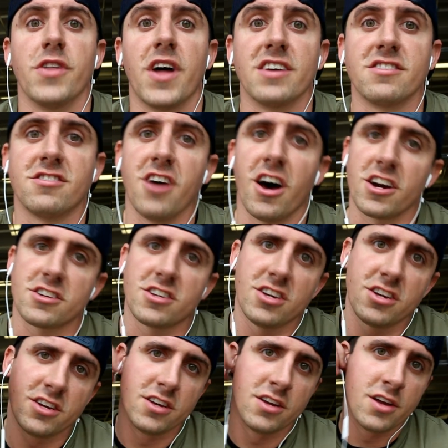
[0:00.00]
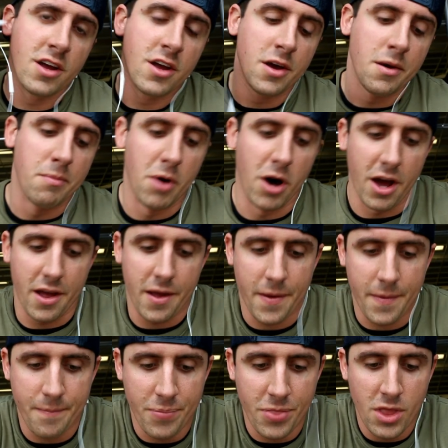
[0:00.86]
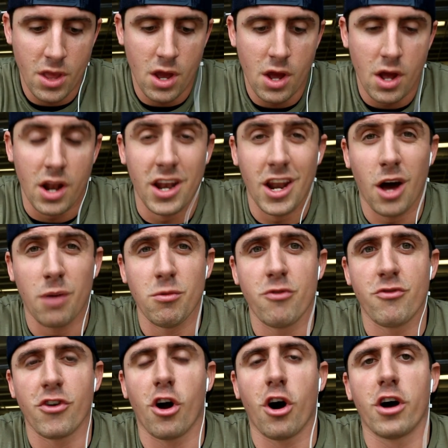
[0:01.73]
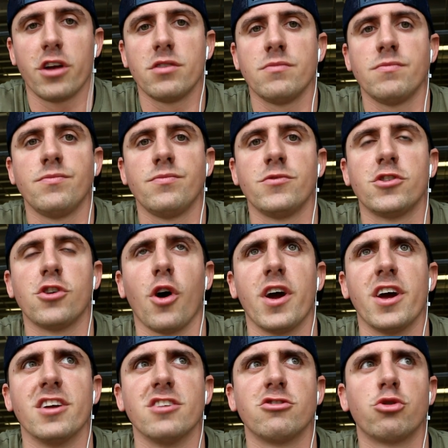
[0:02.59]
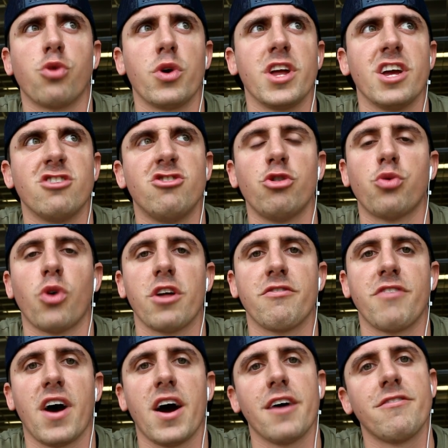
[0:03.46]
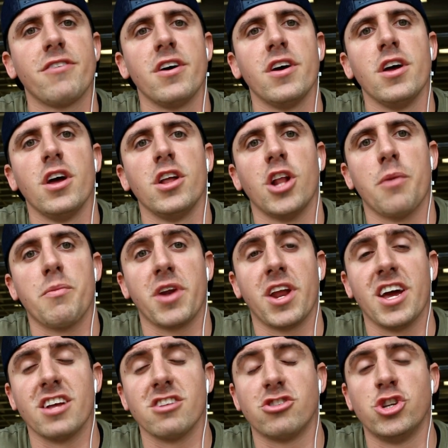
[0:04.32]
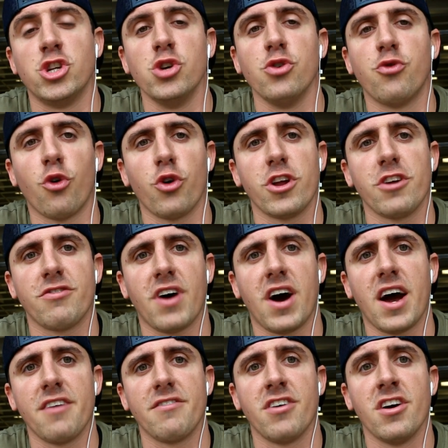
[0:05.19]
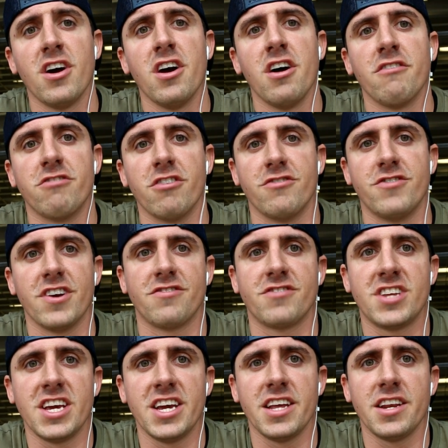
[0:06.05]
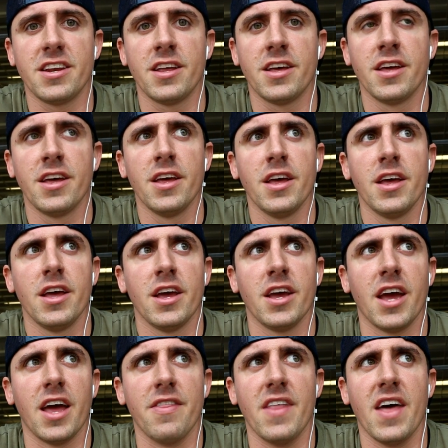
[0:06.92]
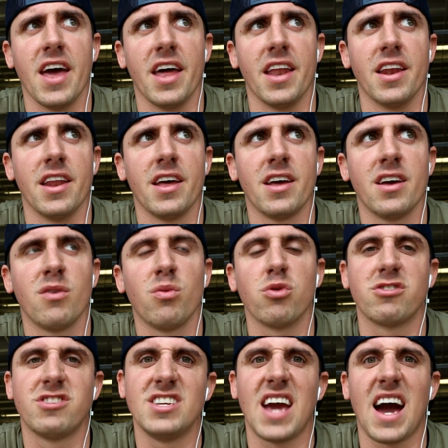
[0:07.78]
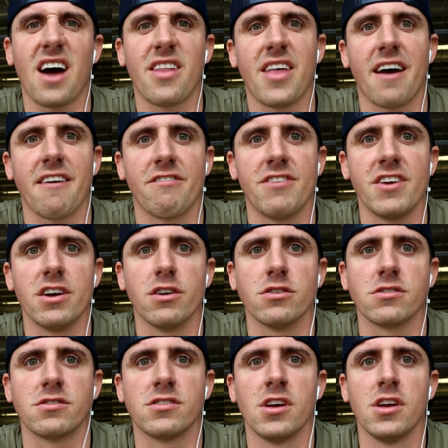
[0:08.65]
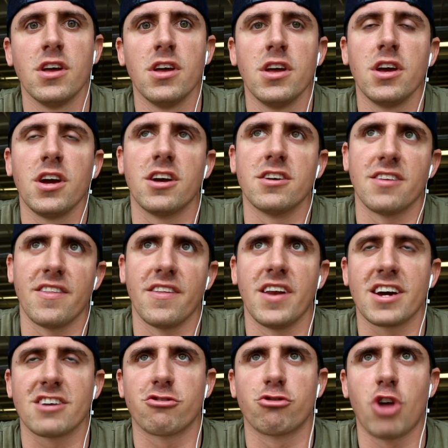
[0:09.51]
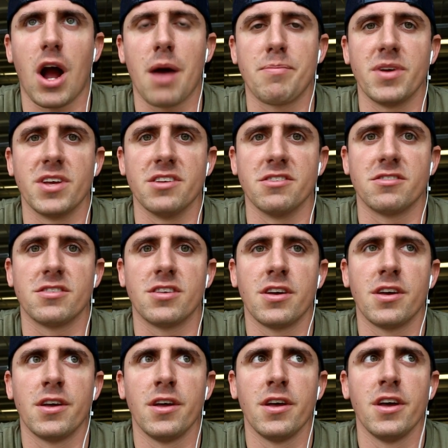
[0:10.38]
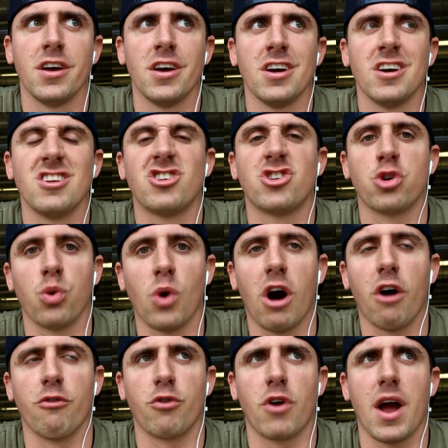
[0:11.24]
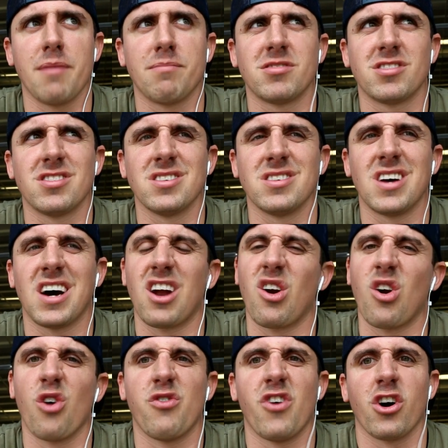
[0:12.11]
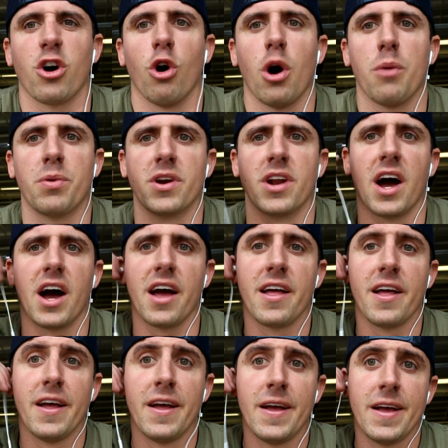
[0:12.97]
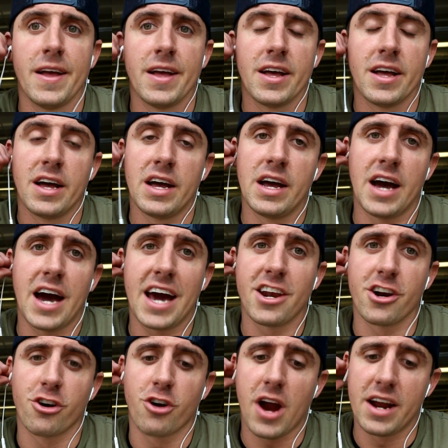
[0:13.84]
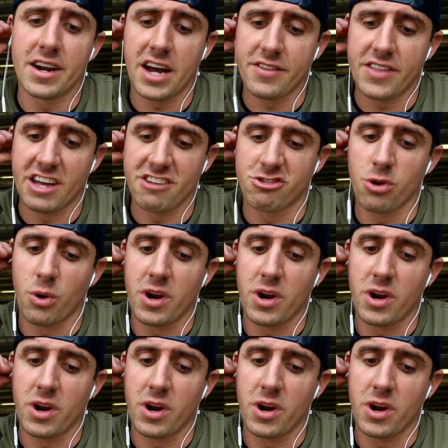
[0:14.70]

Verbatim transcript: Sucked, but now moving on. So I hit 20 at 225, and I'm gonna hit 245 for 15, and then we'll see how that feels, because then the next drop is 12 reps. I don't know if I'll go up or not. I had to grind out that